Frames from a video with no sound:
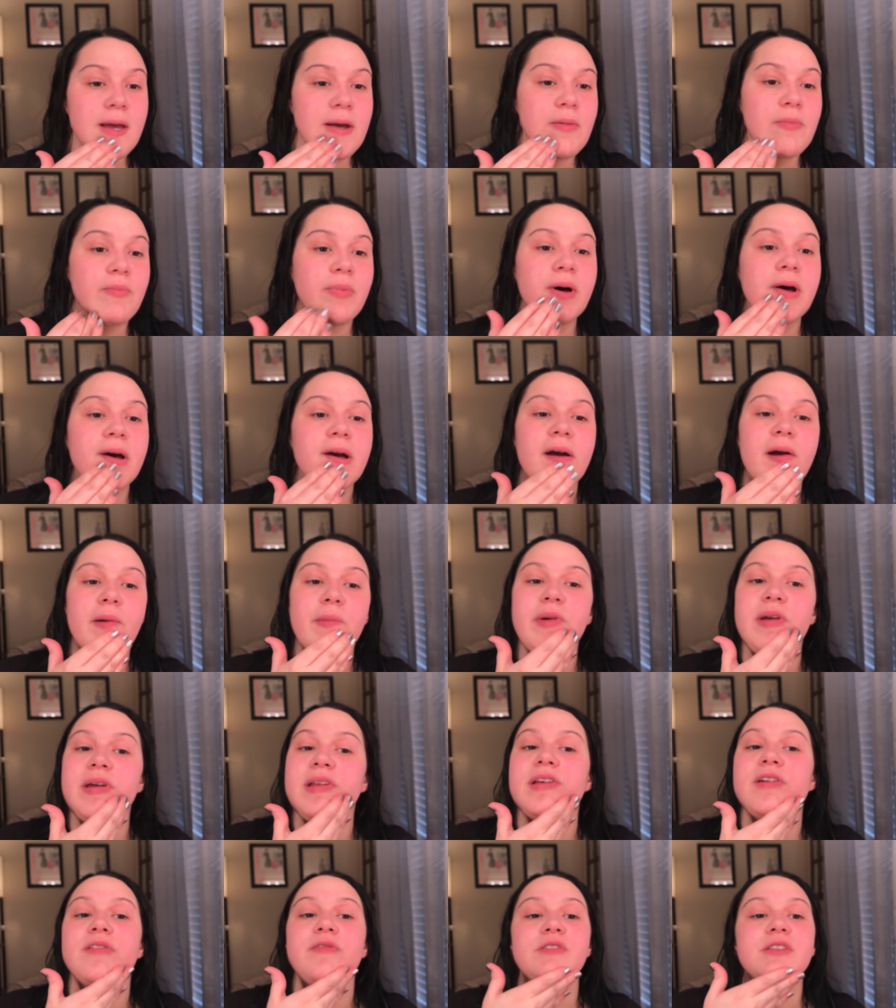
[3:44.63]
But I
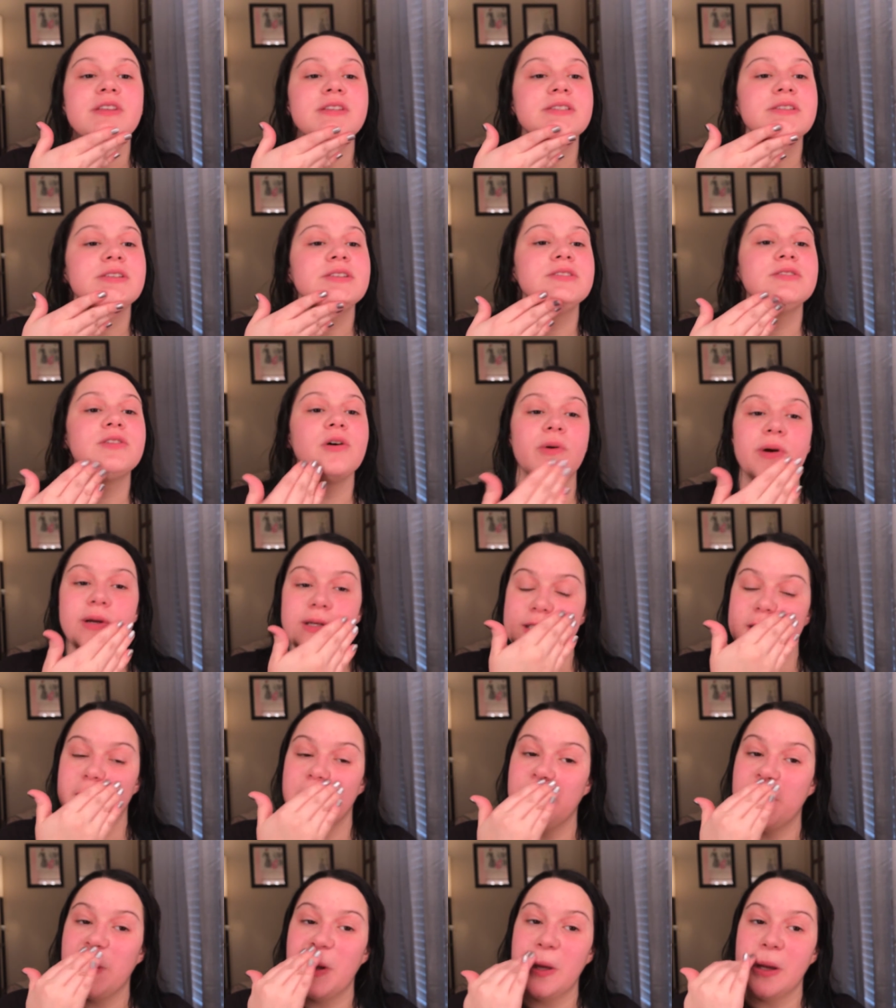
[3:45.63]
mean, if this is going to
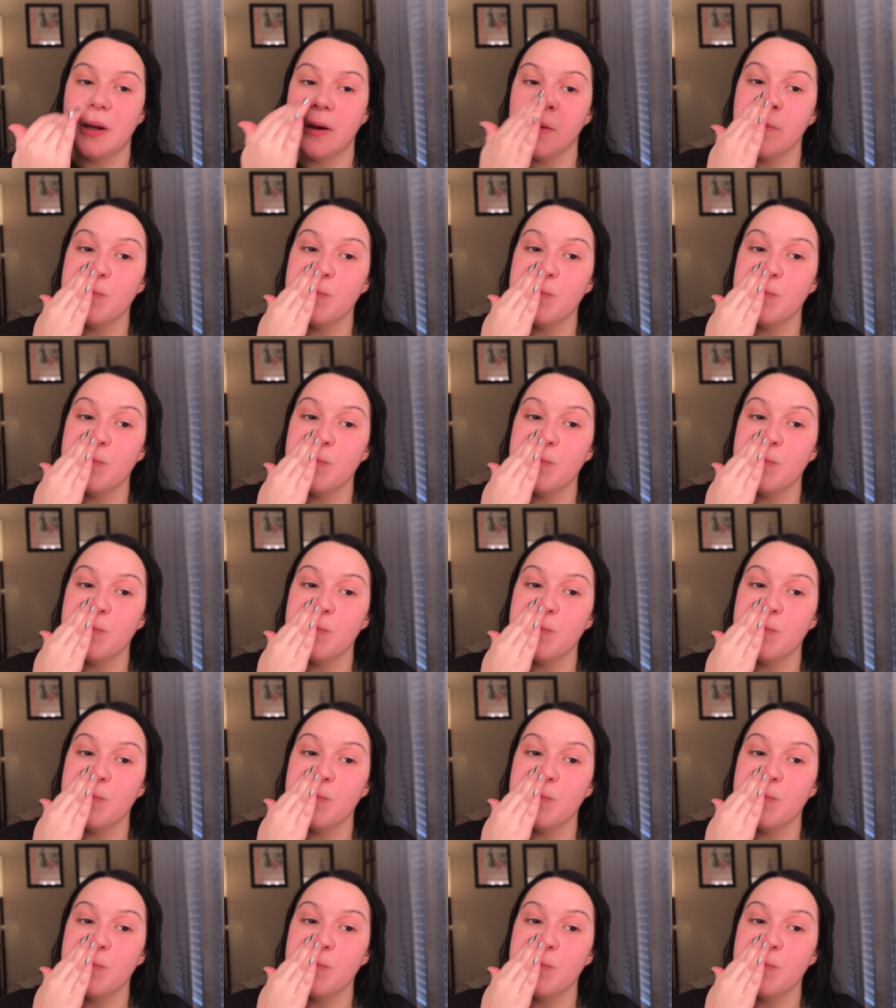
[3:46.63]
make